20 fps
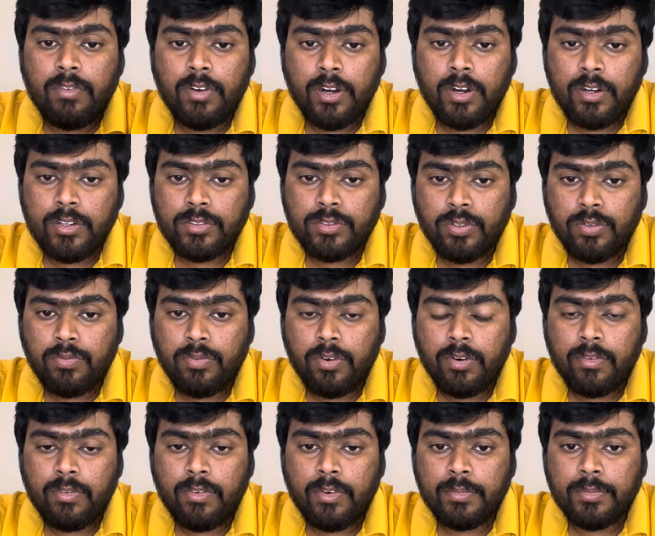learned so
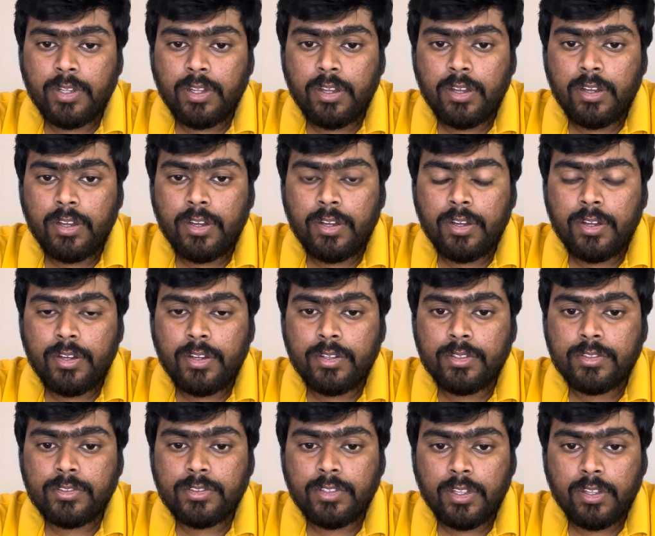far from
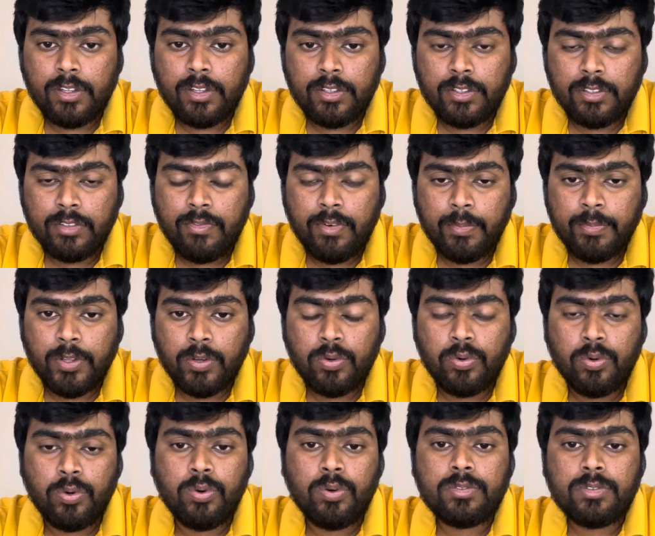the
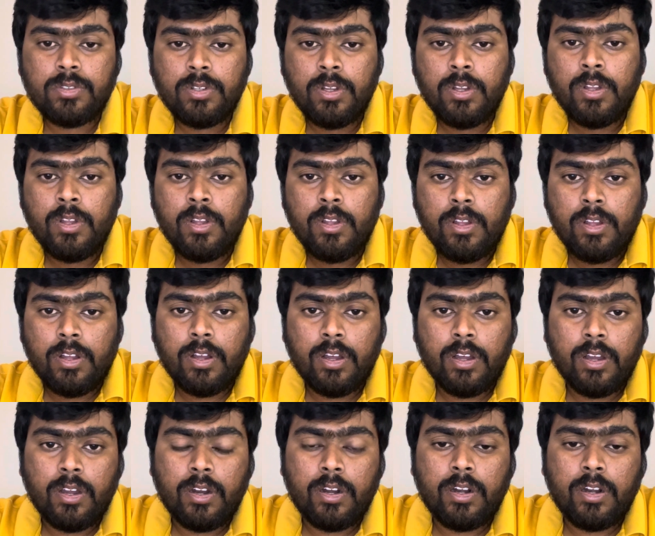course,
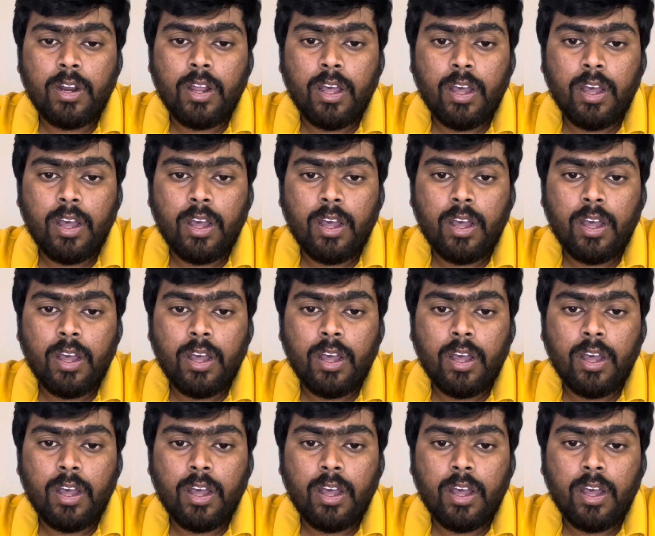and